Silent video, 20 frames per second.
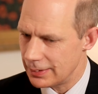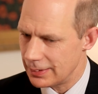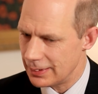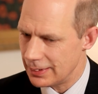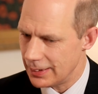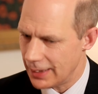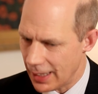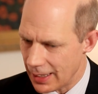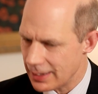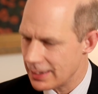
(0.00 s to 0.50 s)

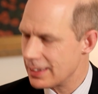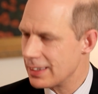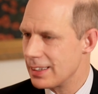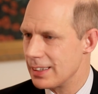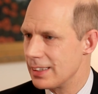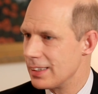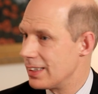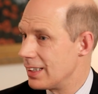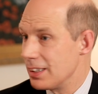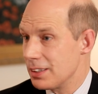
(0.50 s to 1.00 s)
yet,
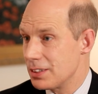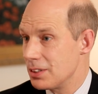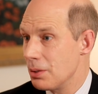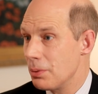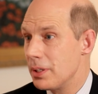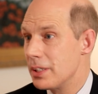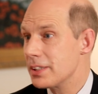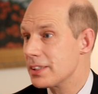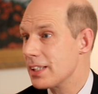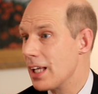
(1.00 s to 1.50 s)
there's no
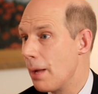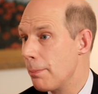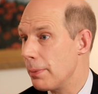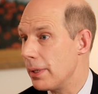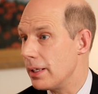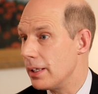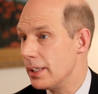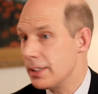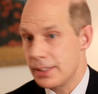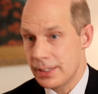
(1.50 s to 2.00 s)
way to stop
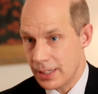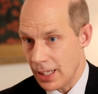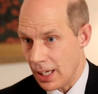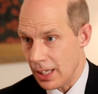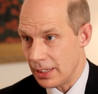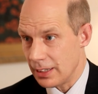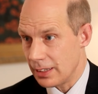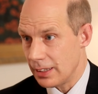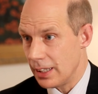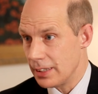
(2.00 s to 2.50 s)
it. It's
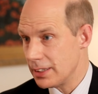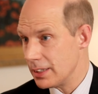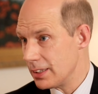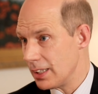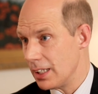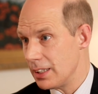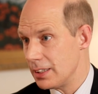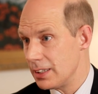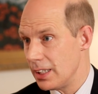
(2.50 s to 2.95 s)
done. It's a done